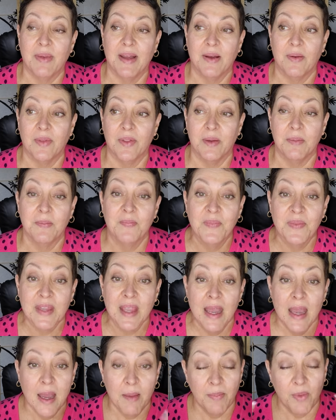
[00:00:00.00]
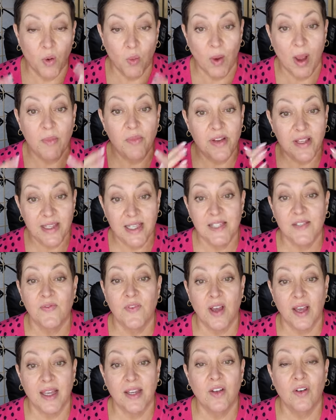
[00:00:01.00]
about them. But when we're in this
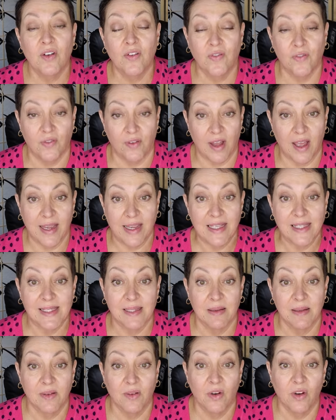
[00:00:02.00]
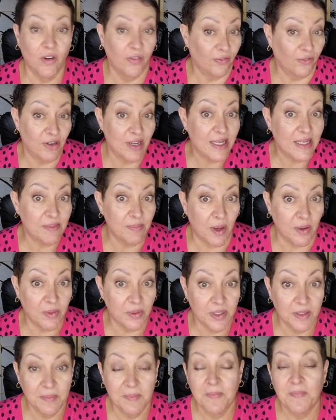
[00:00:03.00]
fight or flight or freeze
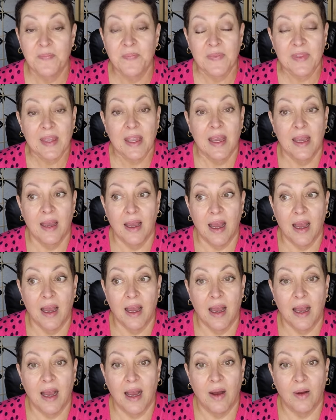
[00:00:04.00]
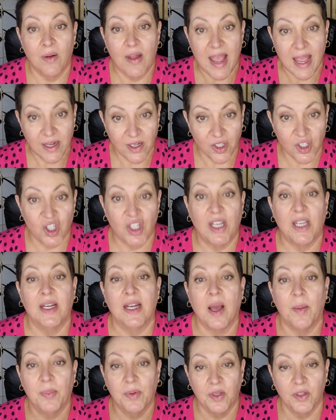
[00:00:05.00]
mode, our energy
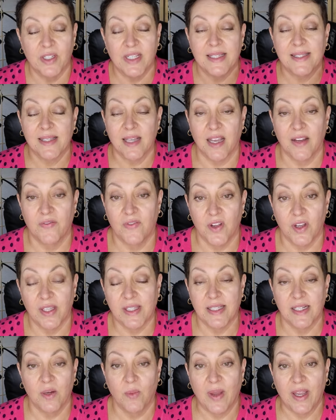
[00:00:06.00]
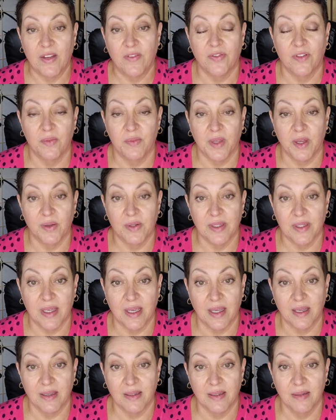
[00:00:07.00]
and our blood is diverted away from those
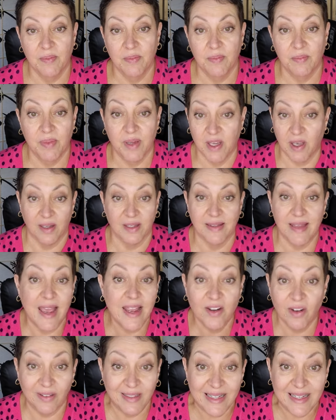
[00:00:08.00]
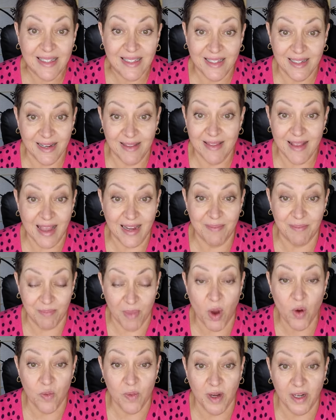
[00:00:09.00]
things because they're not needed in that
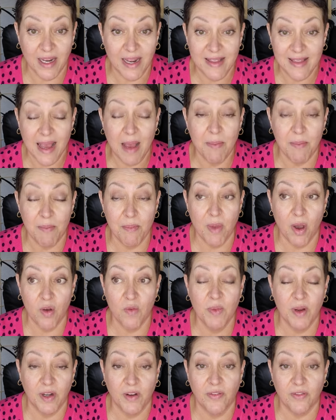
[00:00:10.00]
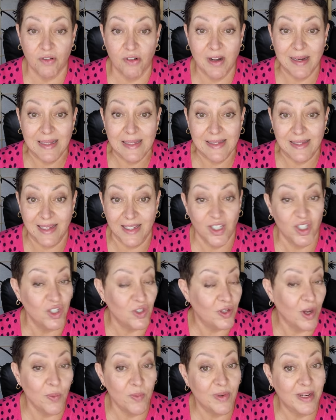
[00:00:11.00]
moment. In that moment of crisis,
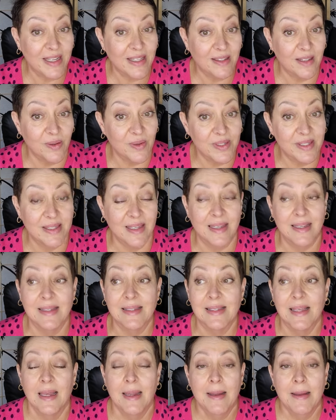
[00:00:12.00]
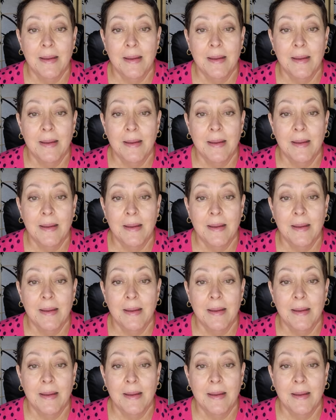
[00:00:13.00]
you don't need those things.